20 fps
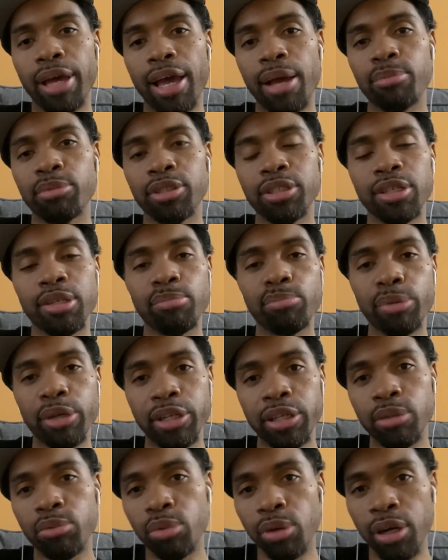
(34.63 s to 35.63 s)
MC
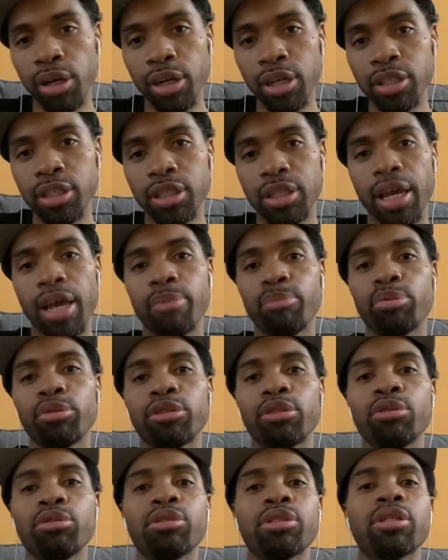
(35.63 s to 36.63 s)
Billy Woods and
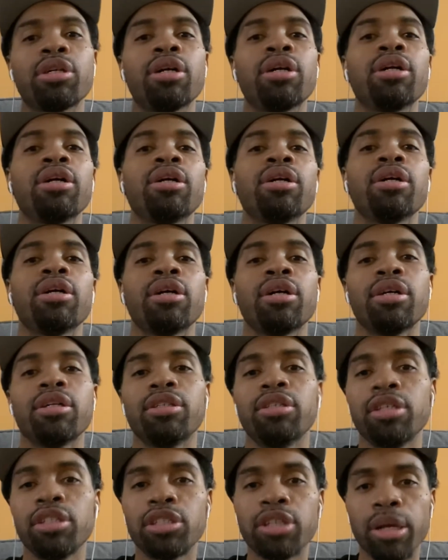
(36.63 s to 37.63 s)
producer
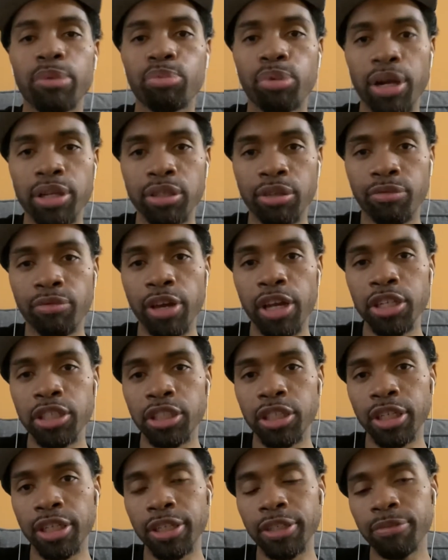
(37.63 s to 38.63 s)
DJ
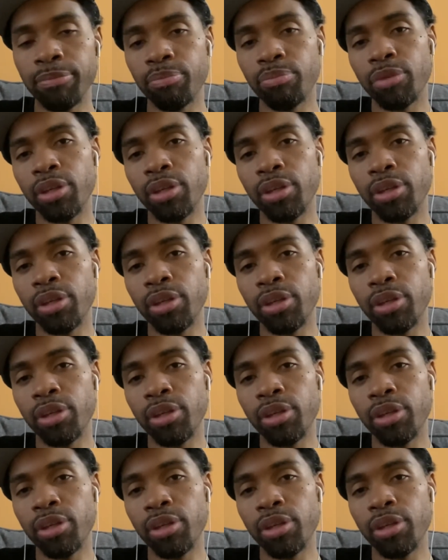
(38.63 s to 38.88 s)
Preservation.